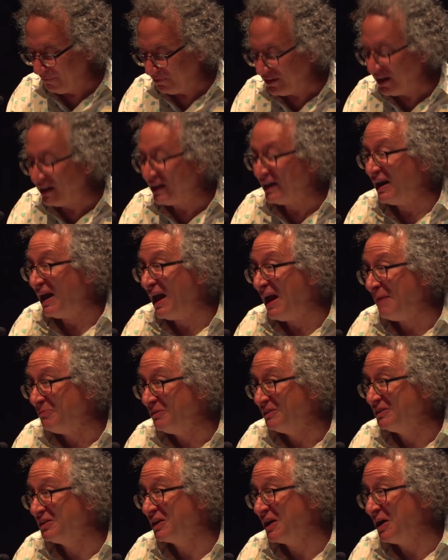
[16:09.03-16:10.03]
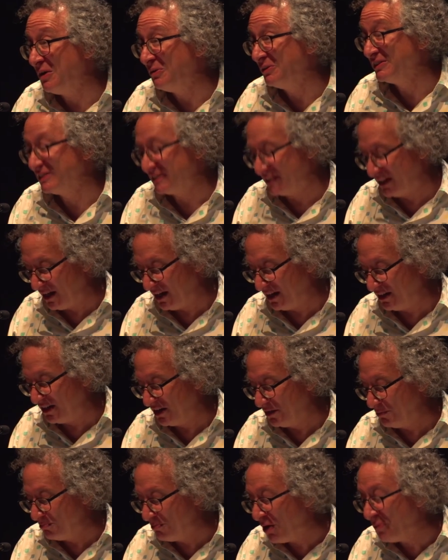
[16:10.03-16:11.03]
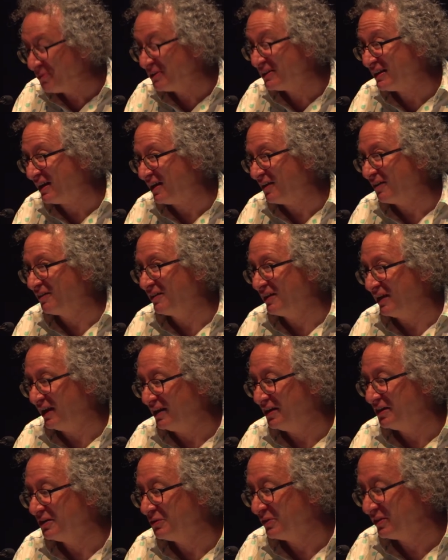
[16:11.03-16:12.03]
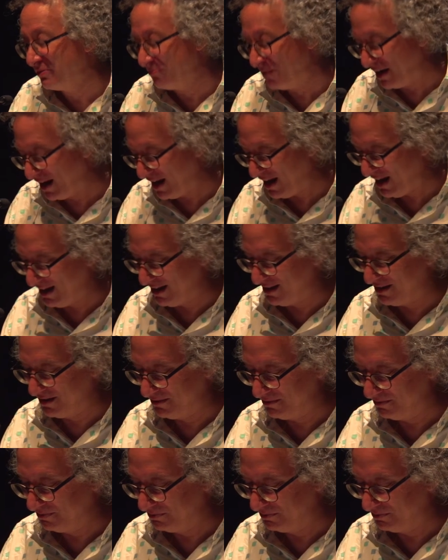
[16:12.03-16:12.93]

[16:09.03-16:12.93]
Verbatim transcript: that had happened to coincide momentarily with my head.